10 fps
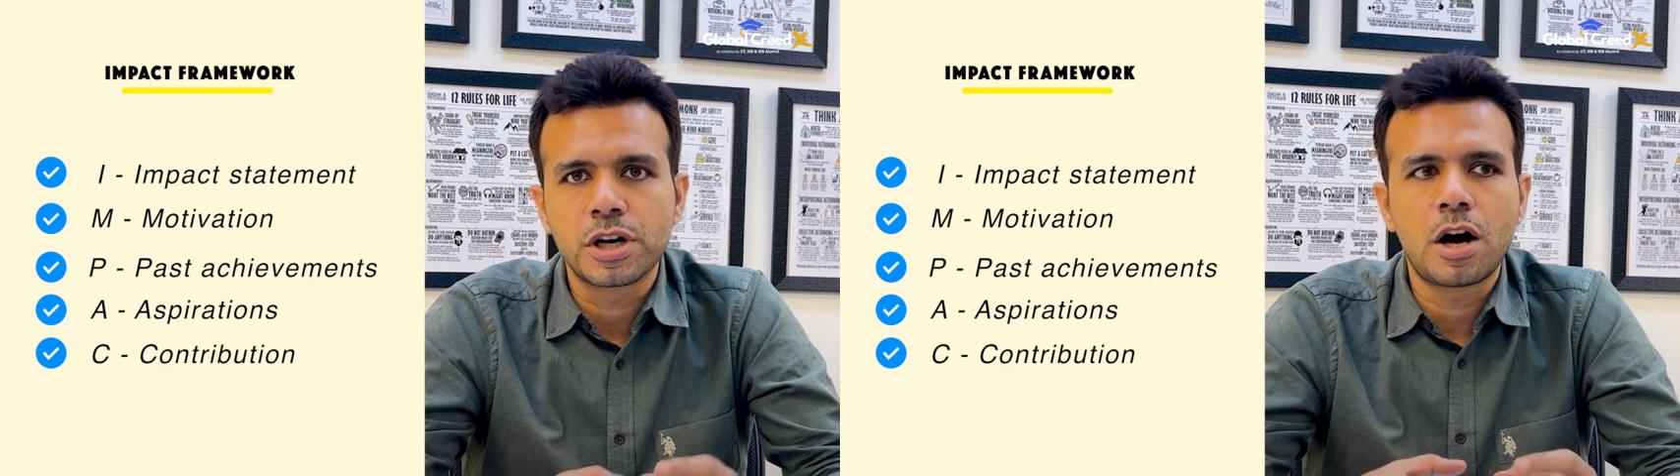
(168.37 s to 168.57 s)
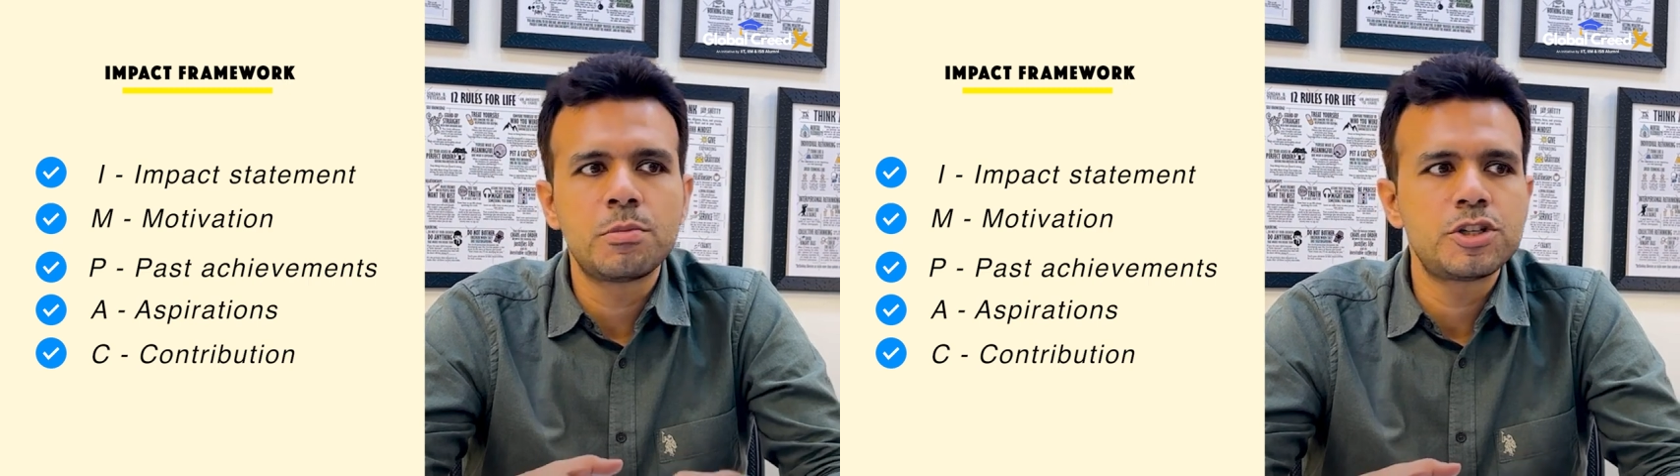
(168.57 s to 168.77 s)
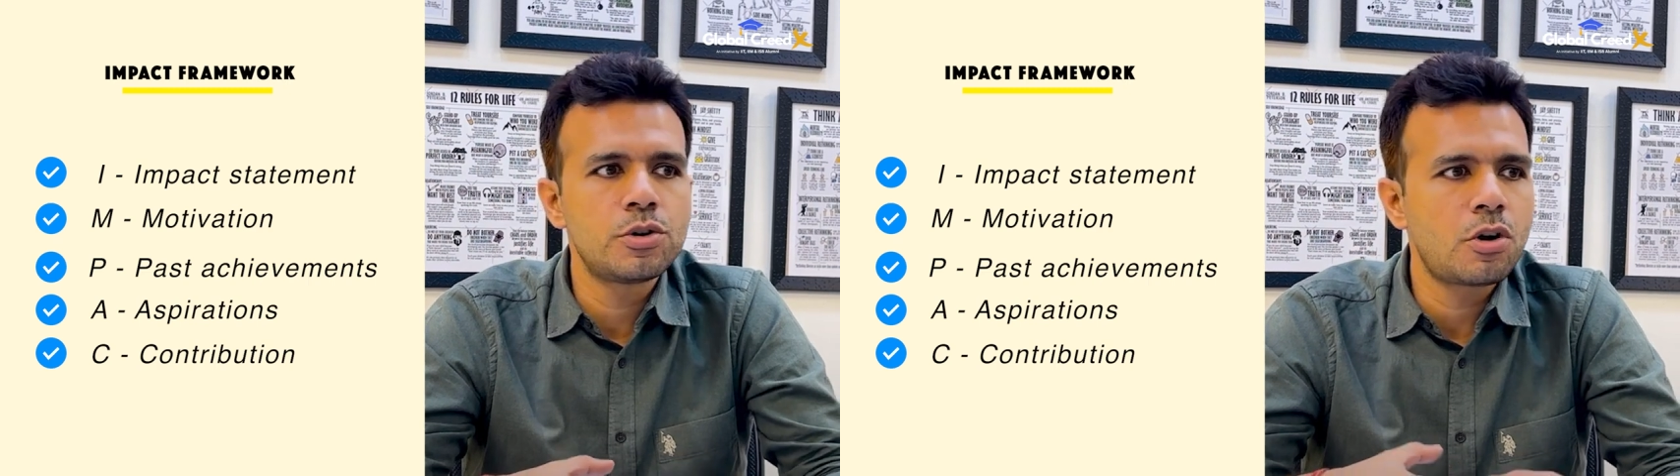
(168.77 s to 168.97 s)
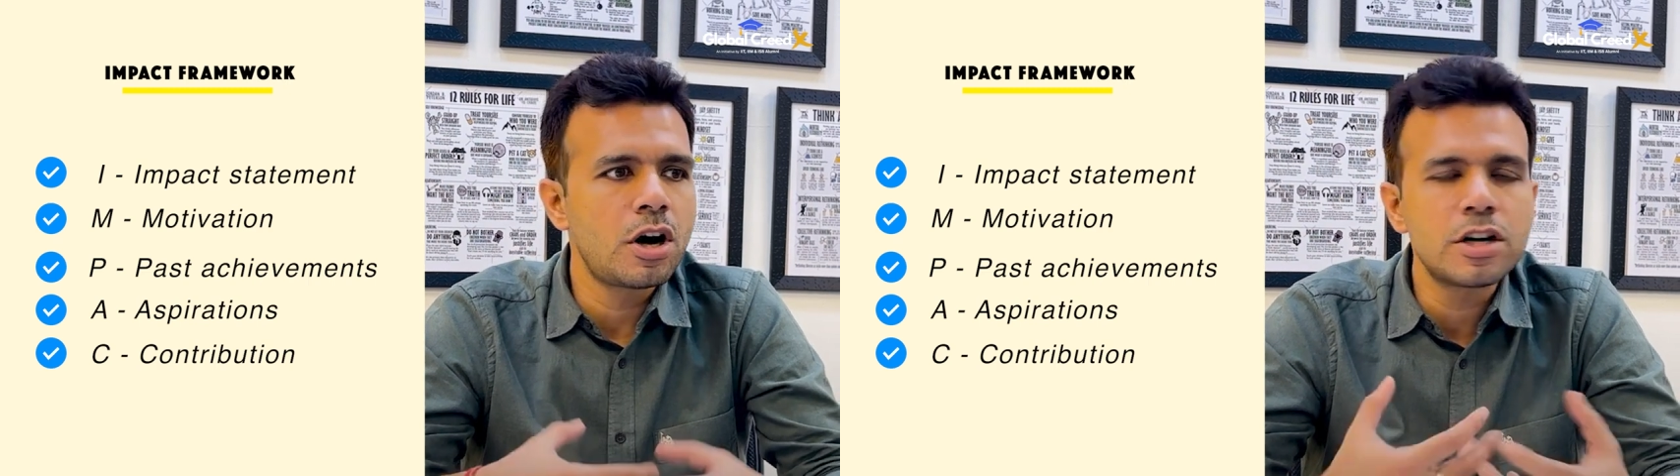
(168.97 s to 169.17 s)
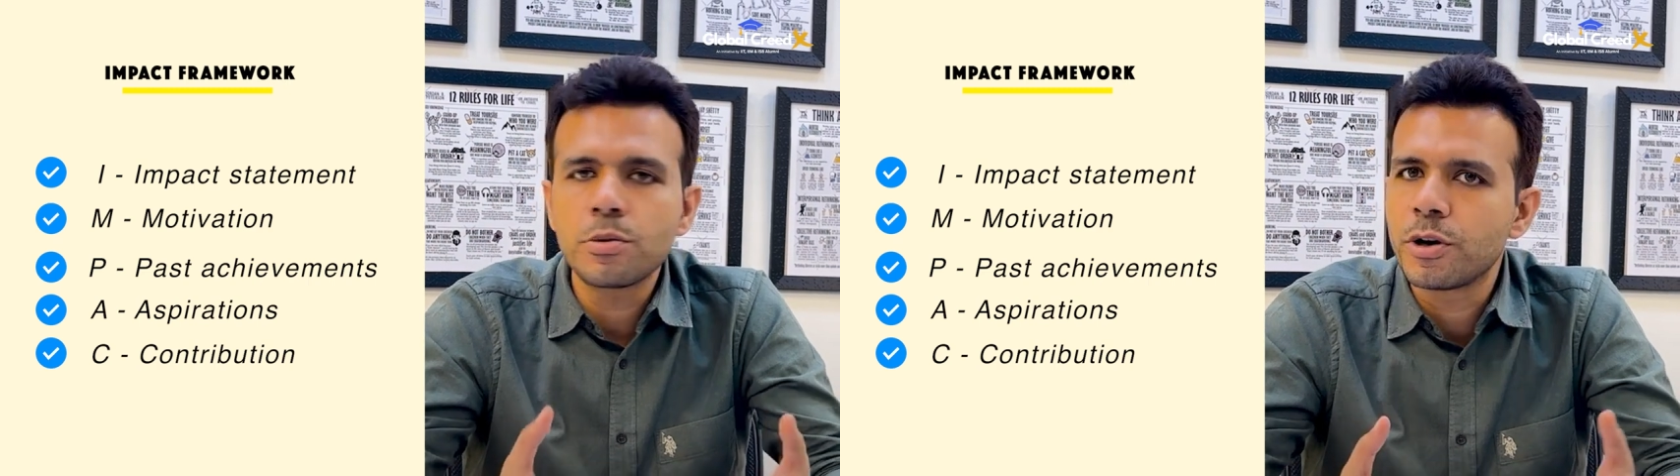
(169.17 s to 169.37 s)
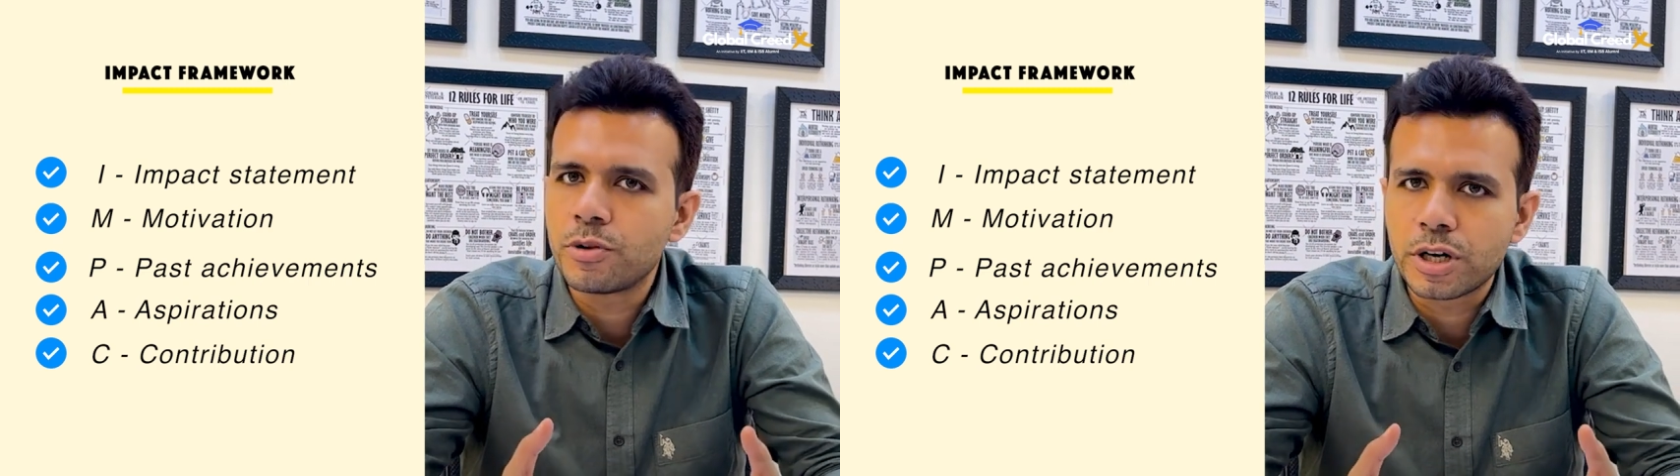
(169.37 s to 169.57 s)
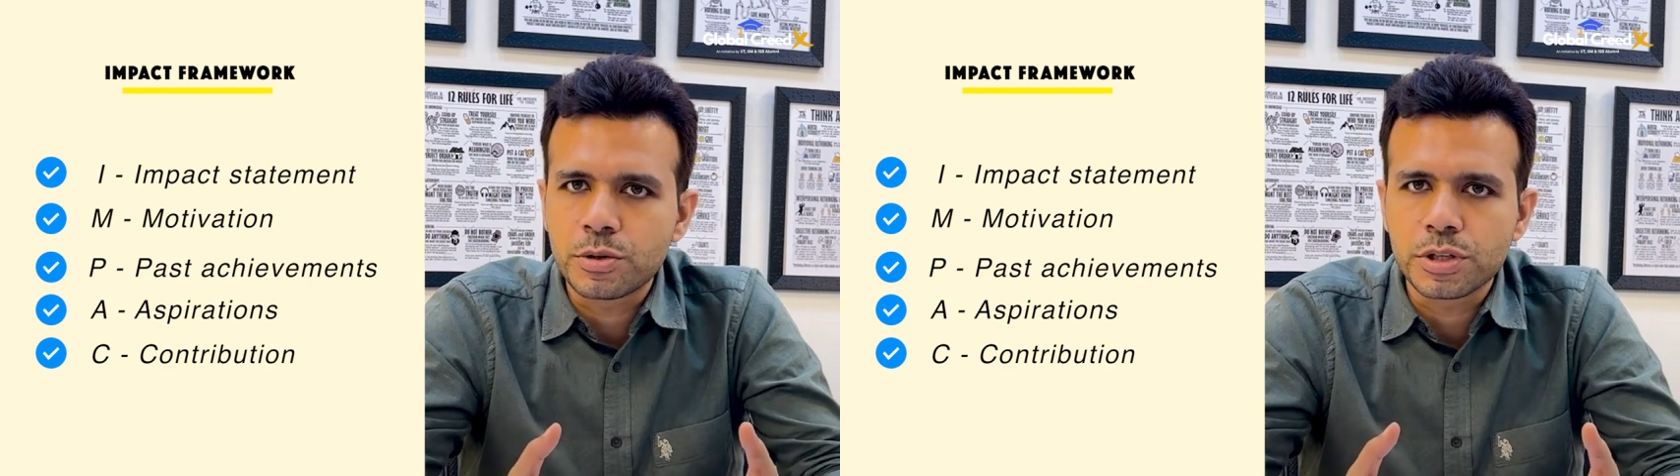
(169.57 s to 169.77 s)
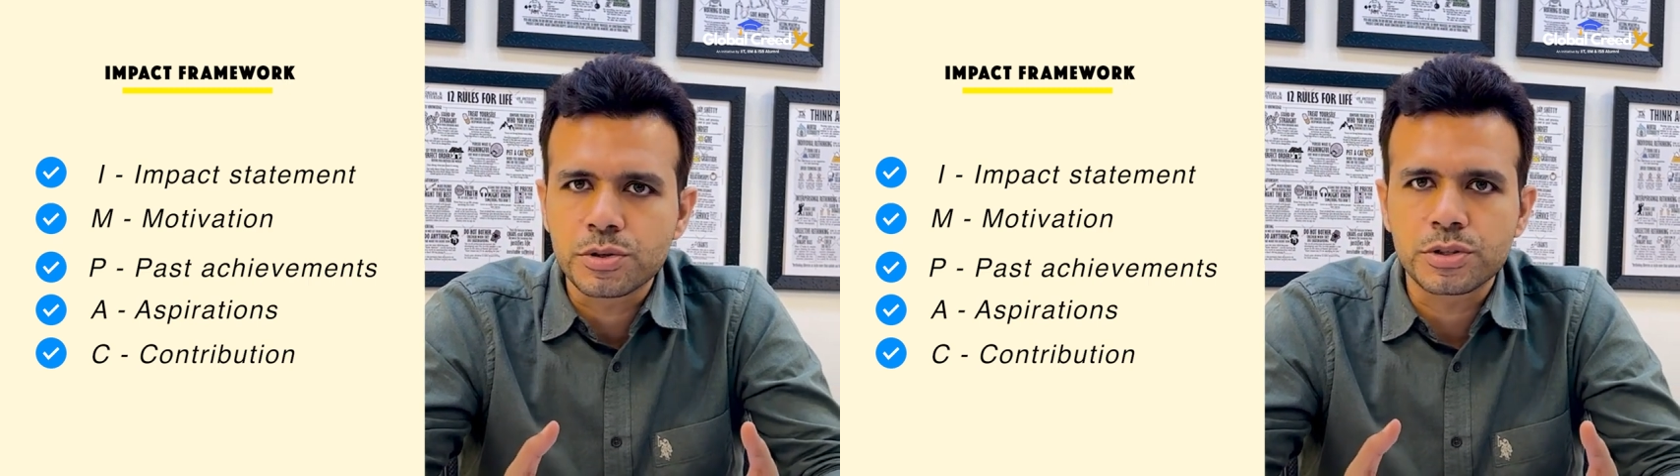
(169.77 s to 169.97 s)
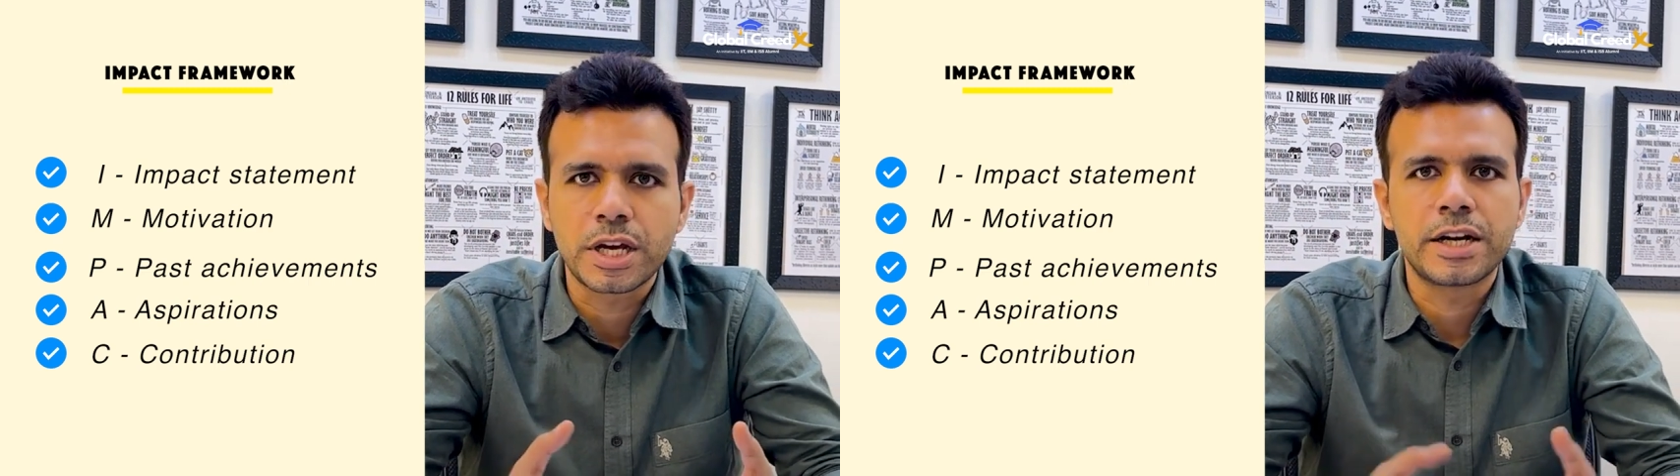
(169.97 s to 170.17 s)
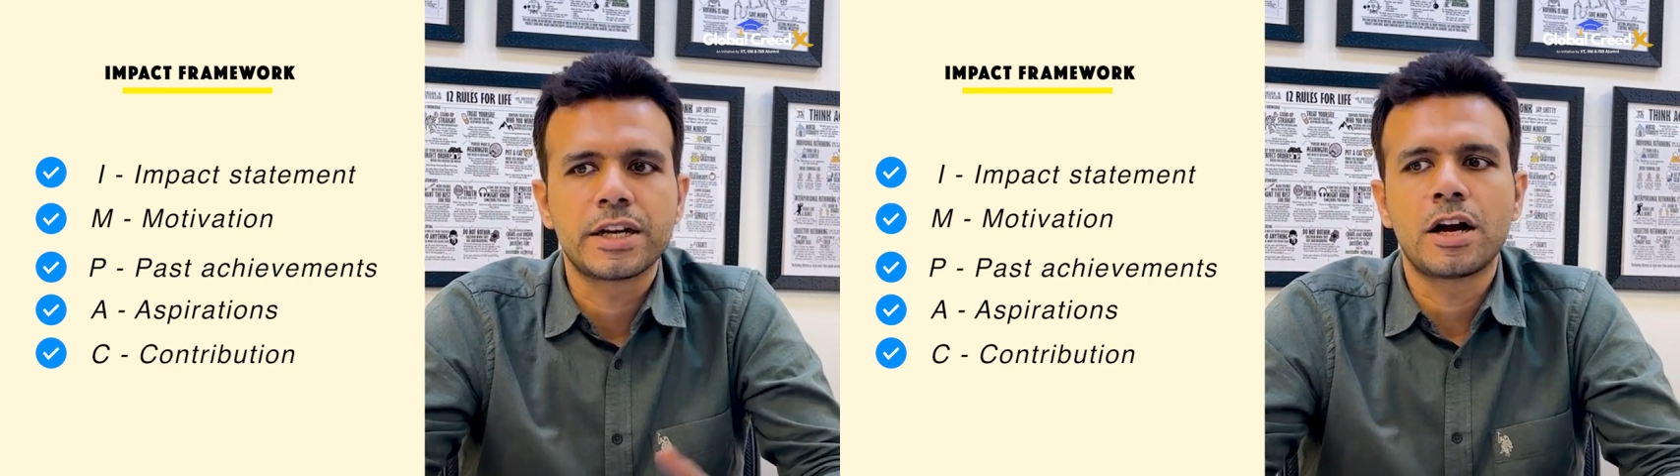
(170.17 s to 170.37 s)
How much you contributed to the society,